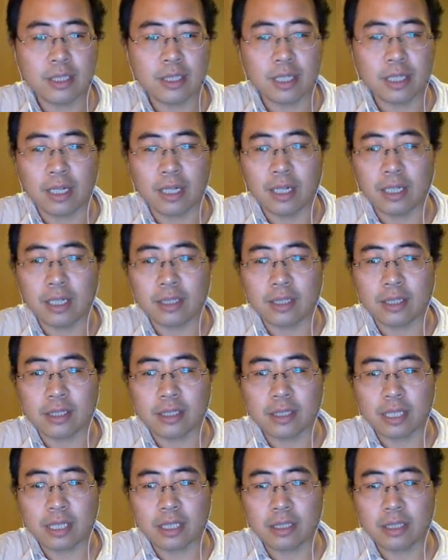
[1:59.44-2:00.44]
The
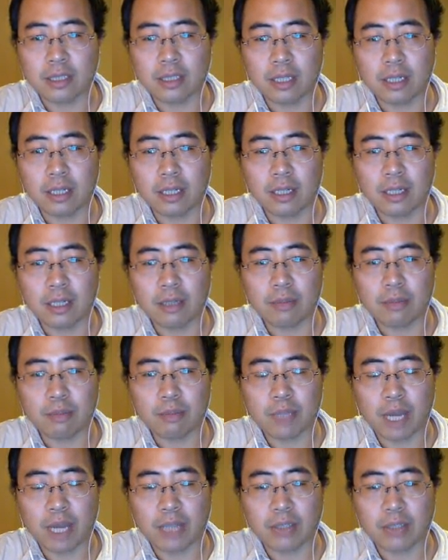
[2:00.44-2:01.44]
second
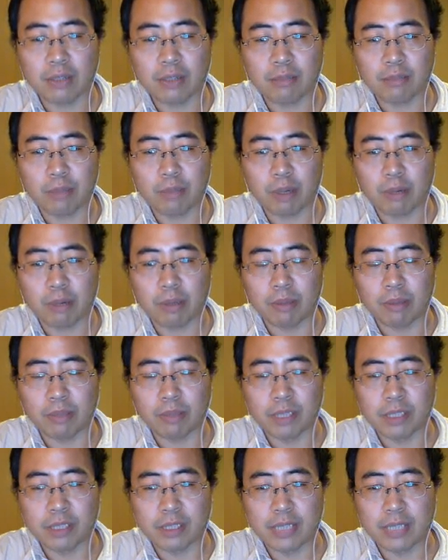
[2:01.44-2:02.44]
kind of problem
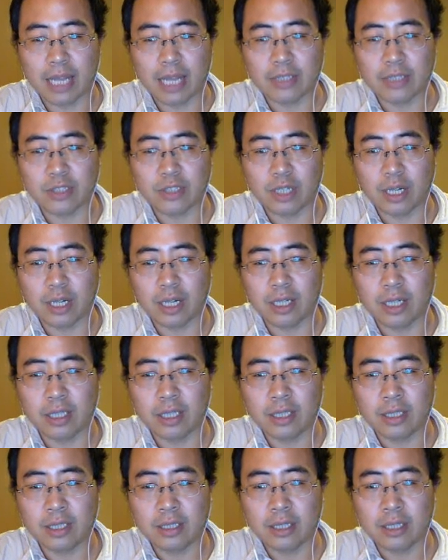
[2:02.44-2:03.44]
is that
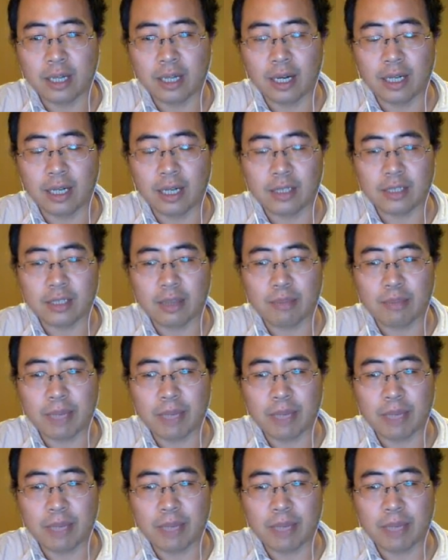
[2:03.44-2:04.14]
some